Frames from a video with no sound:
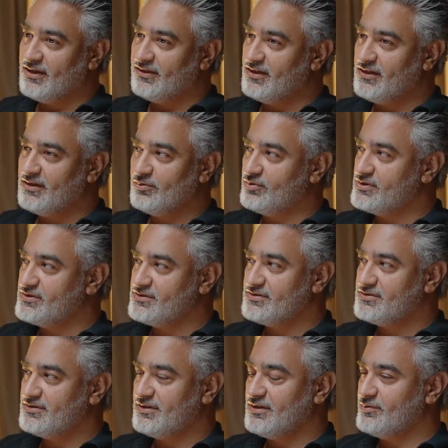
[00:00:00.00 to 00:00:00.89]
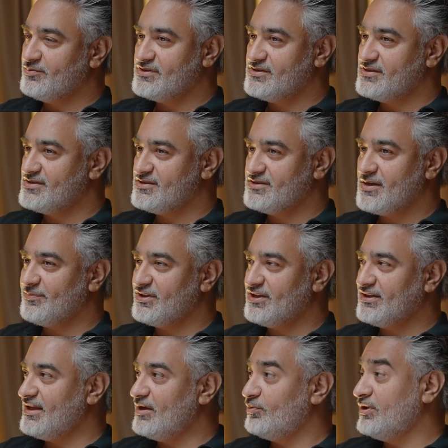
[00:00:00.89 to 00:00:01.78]
And it was just
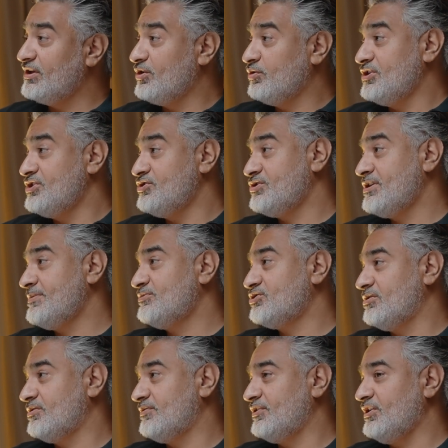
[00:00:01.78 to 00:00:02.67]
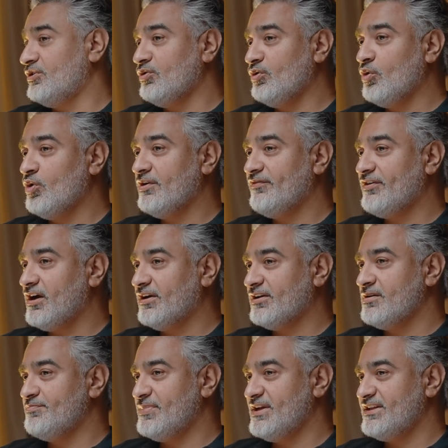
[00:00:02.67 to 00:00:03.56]
something that we'd only dreamt of. All of our
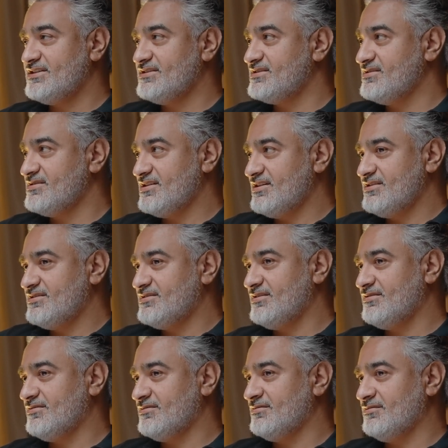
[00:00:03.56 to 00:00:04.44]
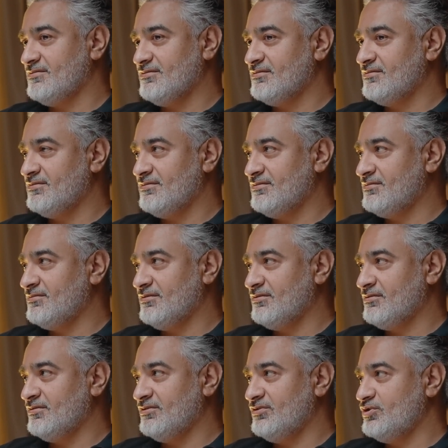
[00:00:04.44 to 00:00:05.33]
competitors are listed
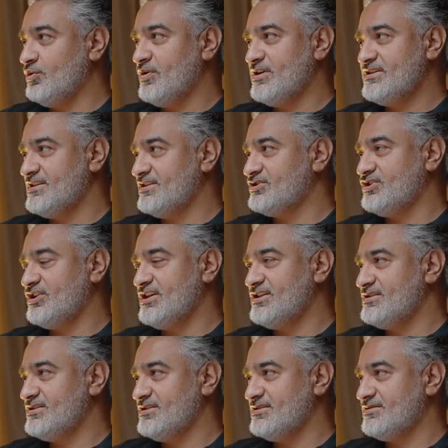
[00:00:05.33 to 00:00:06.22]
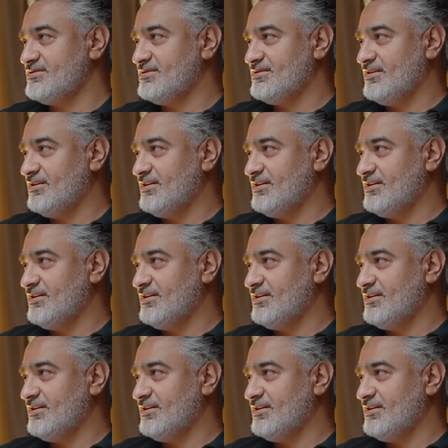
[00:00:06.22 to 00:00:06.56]
on US exchanges.